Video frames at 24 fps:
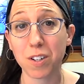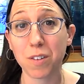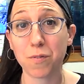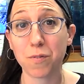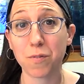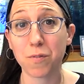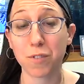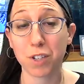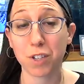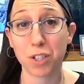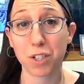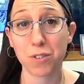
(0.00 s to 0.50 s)

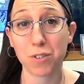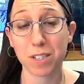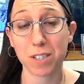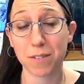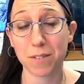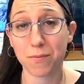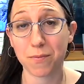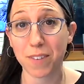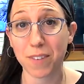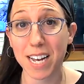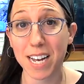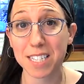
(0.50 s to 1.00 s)
for your
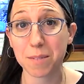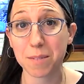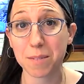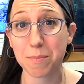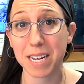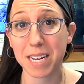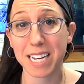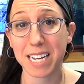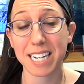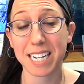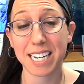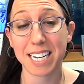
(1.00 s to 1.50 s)

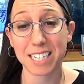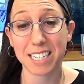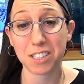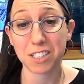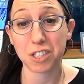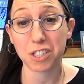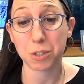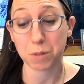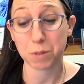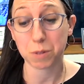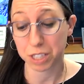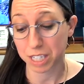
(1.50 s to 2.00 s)
investment in
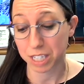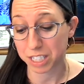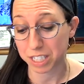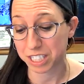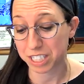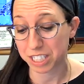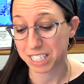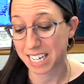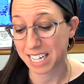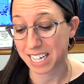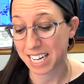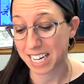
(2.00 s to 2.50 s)
Jewish
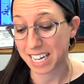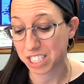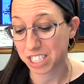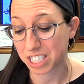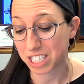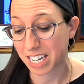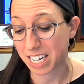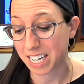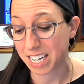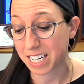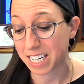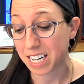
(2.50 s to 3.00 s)

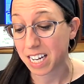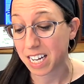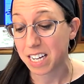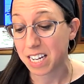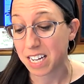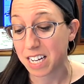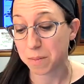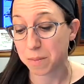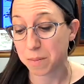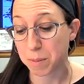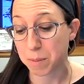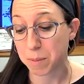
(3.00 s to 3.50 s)
education,
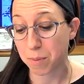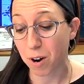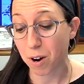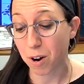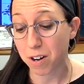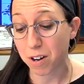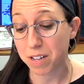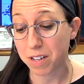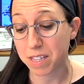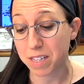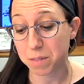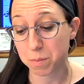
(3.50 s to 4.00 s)
to be part
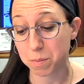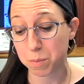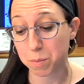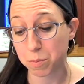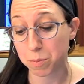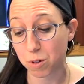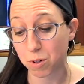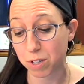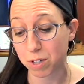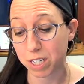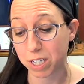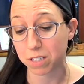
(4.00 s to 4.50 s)
of this
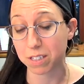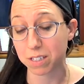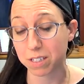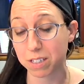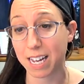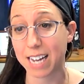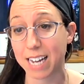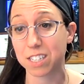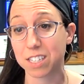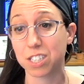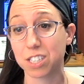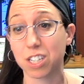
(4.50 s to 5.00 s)
memorial
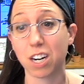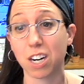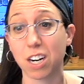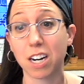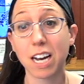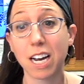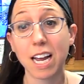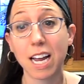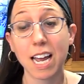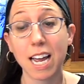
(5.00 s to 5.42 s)
lecture,